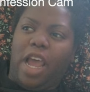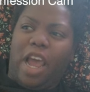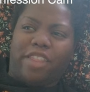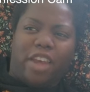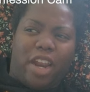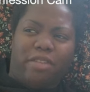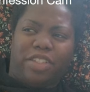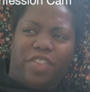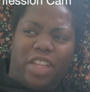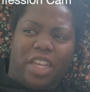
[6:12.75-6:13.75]
I thought I was
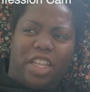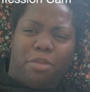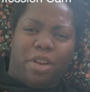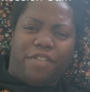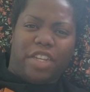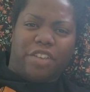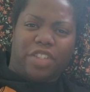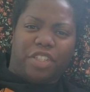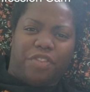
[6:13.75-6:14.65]
feeling a little bit of a difference a